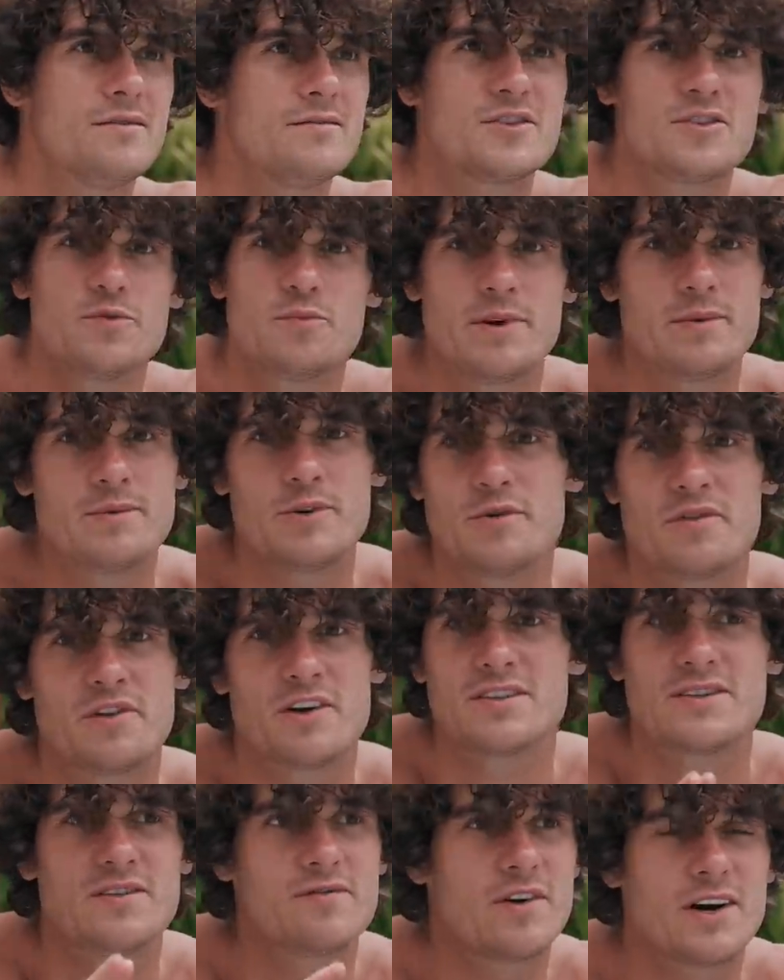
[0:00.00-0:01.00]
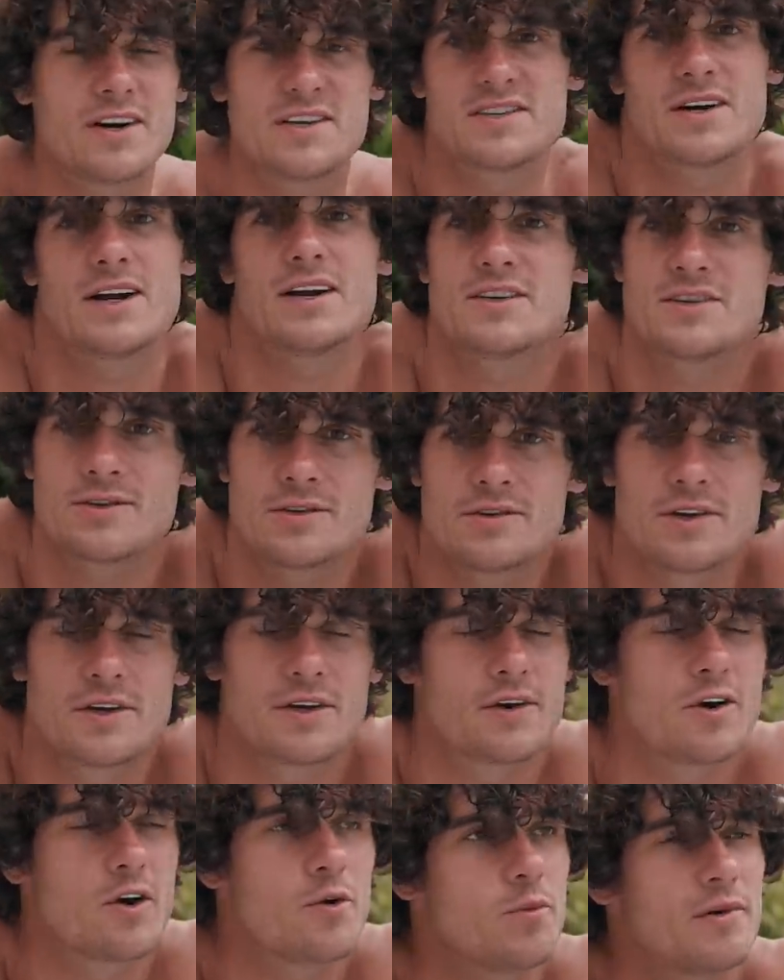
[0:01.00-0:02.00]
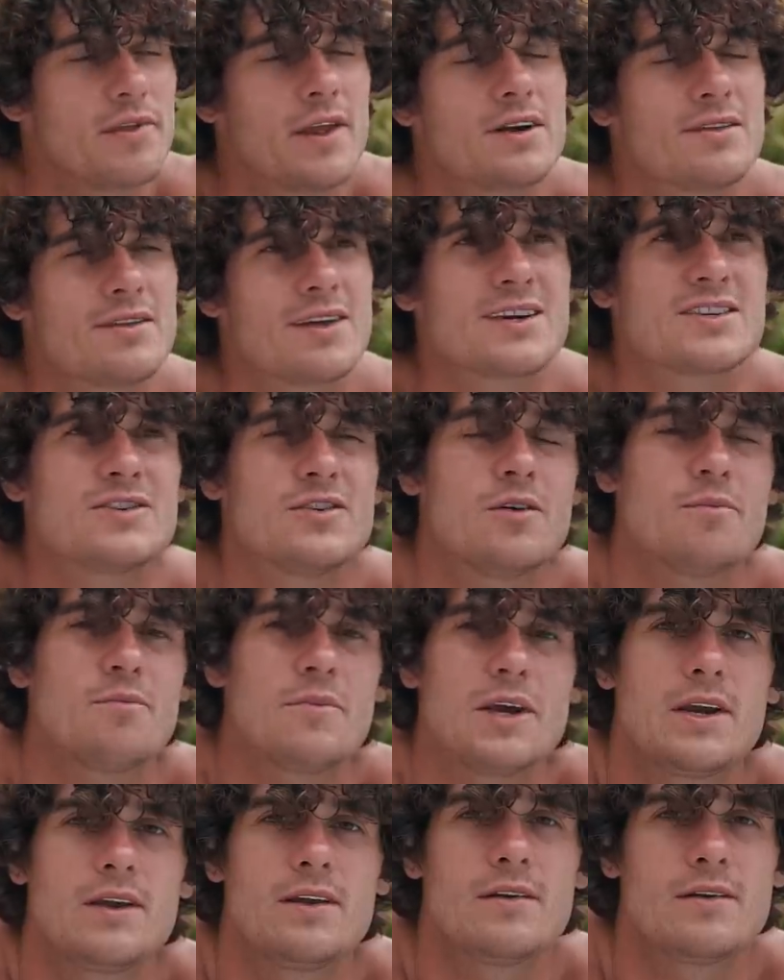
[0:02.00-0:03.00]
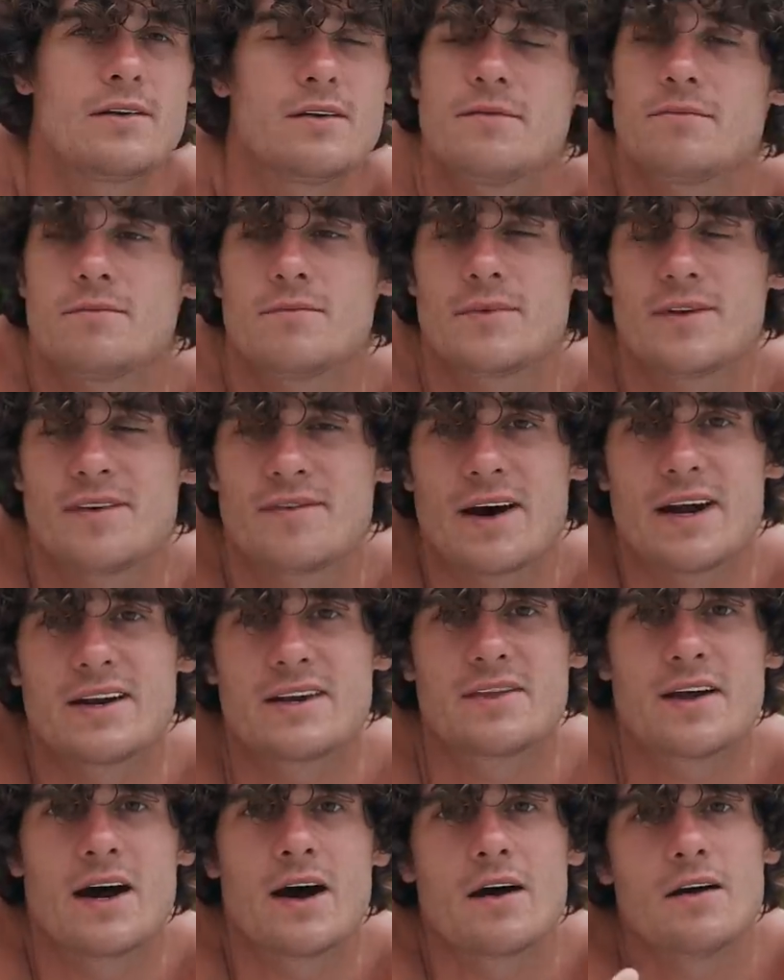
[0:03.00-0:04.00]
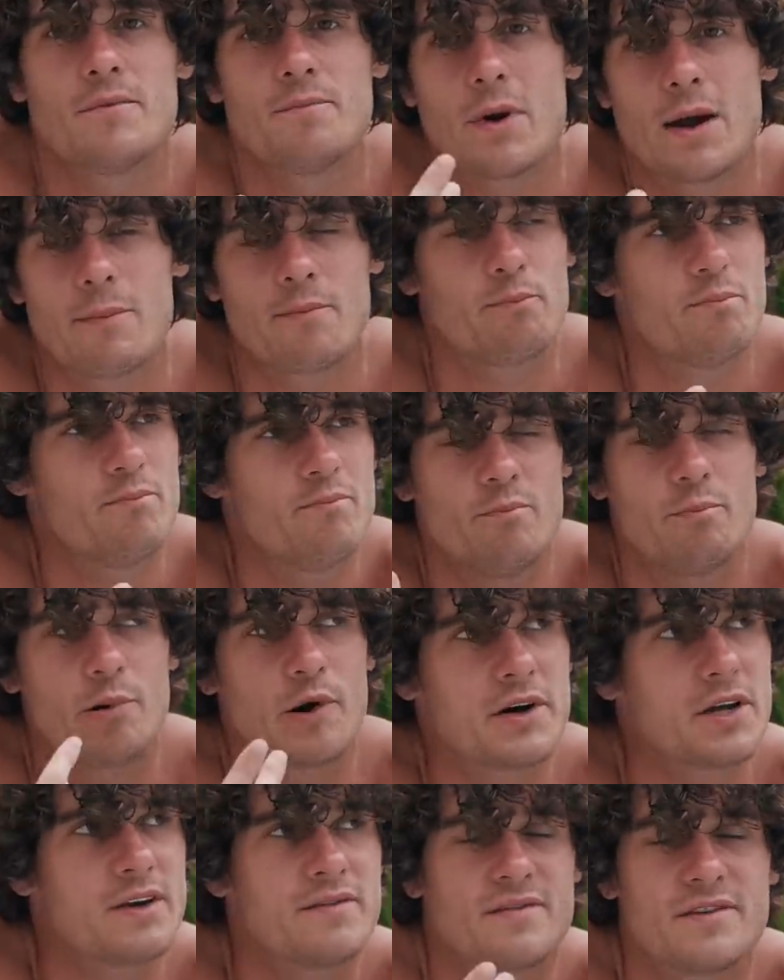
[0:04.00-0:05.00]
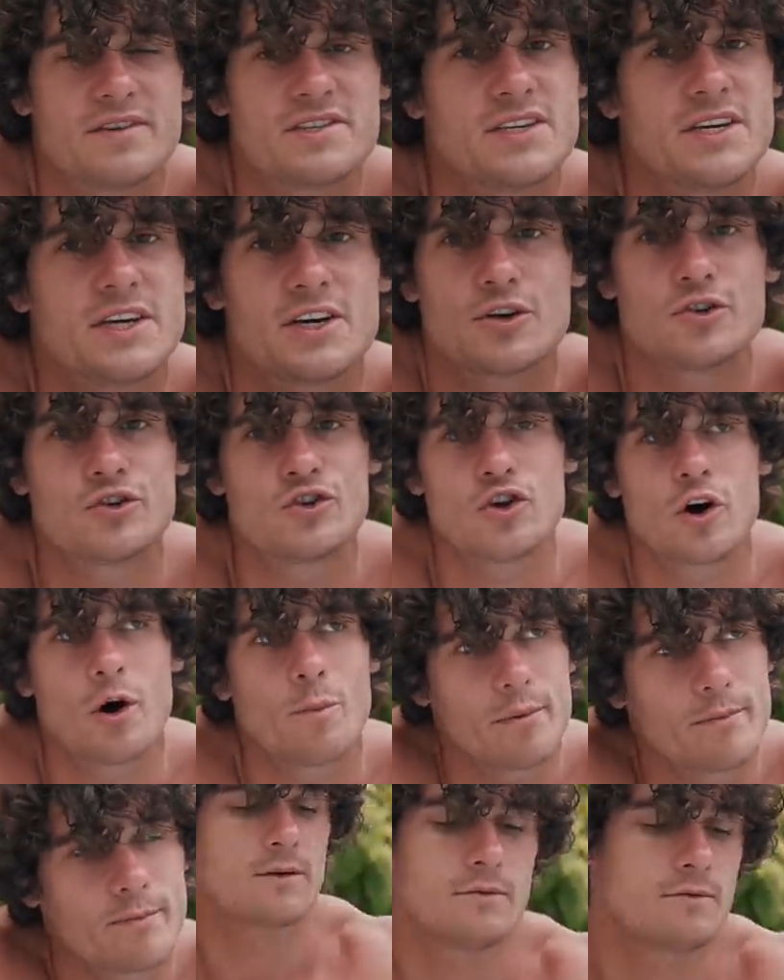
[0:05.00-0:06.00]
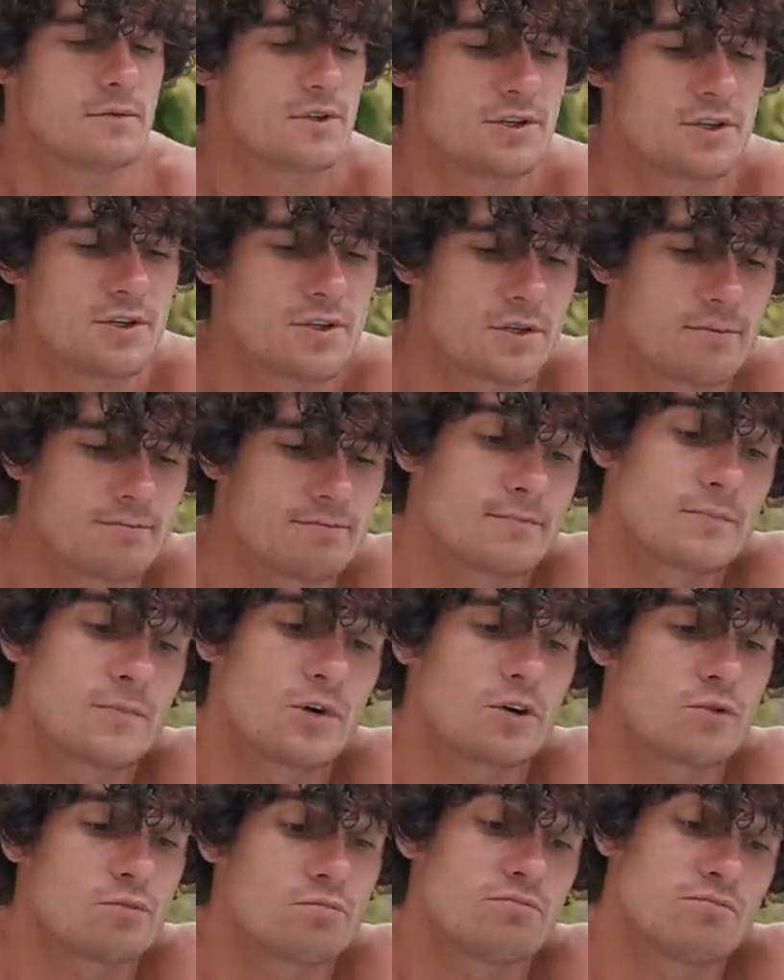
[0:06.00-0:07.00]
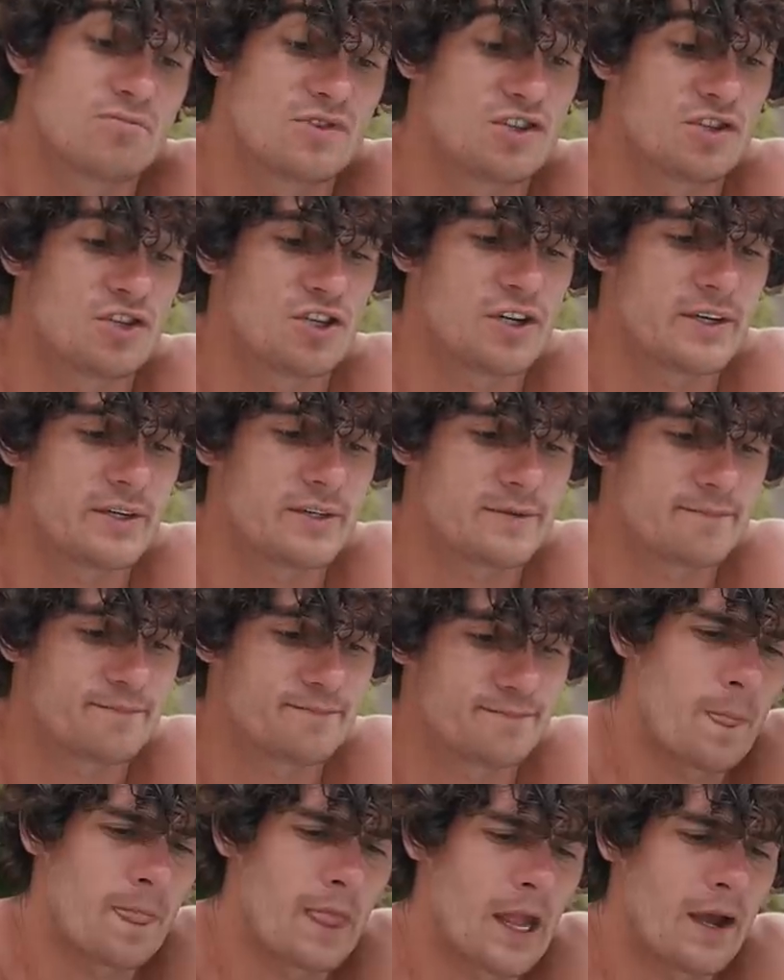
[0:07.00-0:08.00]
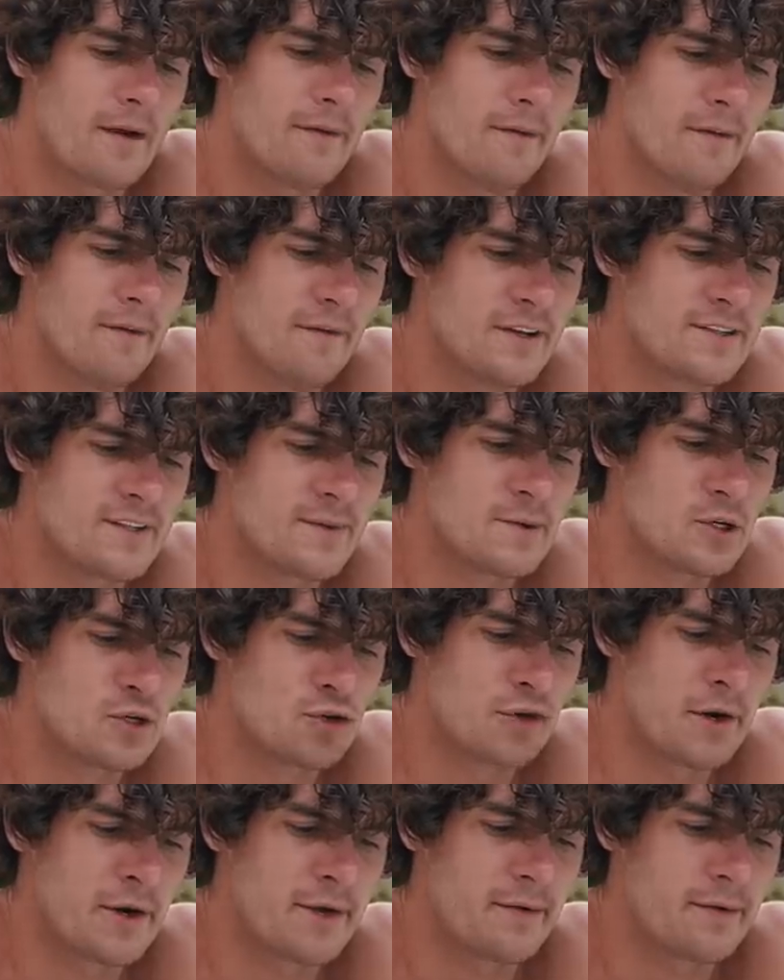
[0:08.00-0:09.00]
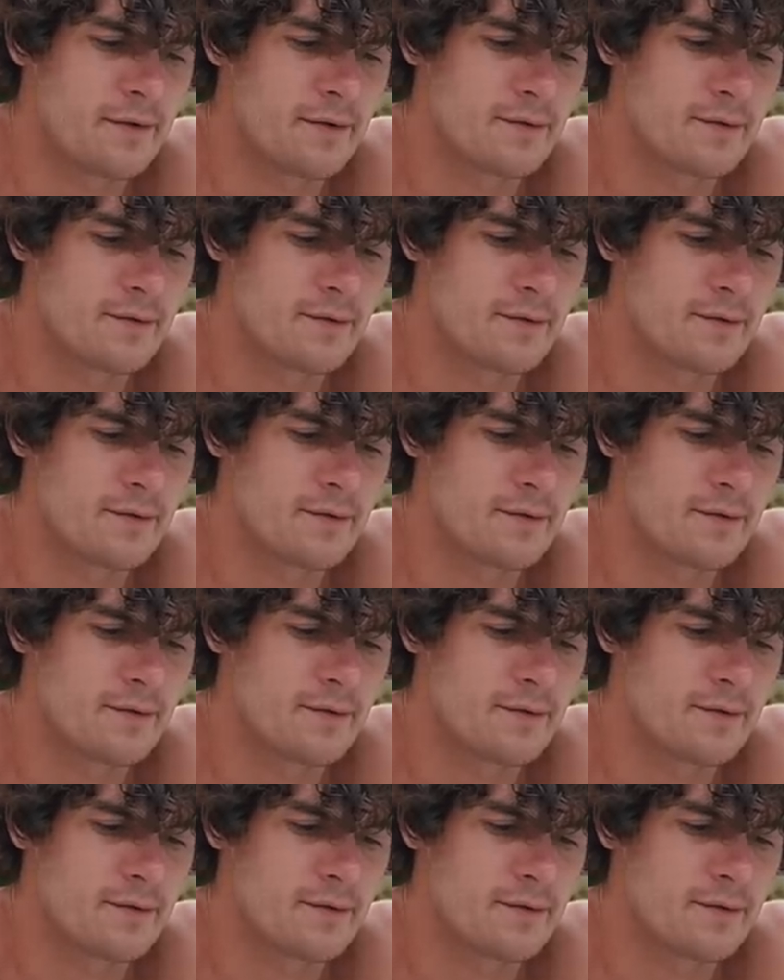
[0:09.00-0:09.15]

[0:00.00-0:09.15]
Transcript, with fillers: Some people do Thursday, Friday, Saturday, Sunday, you know, but that, that's not me, you know. If I did that, my body, physique, job would just go to shit. Visit Madrid?